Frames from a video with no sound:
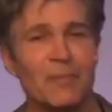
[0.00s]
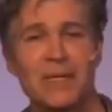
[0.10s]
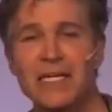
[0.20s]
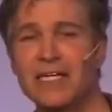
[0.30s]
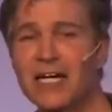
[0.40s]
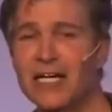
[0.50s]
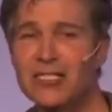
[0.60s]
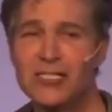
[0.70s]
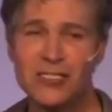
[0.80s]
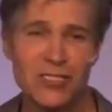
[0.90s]

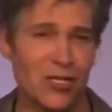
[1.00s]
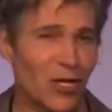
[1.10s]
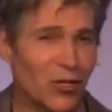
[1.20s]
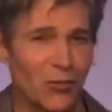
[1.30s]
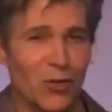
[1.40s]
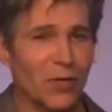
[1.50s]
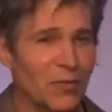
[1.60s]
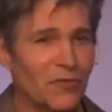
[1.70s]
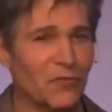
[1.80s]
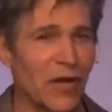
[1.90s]
because, you want
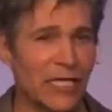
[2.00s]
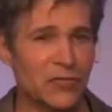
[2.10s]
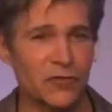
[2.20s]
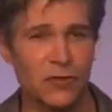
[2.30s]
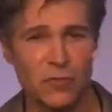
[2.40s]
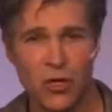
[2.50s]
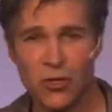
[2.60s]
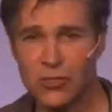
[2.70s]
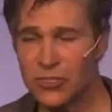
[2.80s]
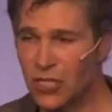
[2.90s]
to be fresh for
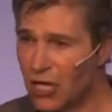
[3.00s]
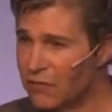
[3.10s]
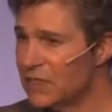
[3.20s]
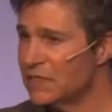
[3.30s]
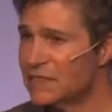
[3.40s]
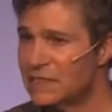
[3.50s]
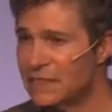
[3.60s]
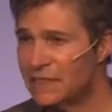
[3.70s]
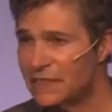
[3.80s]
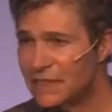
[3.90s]
tomorrow's service.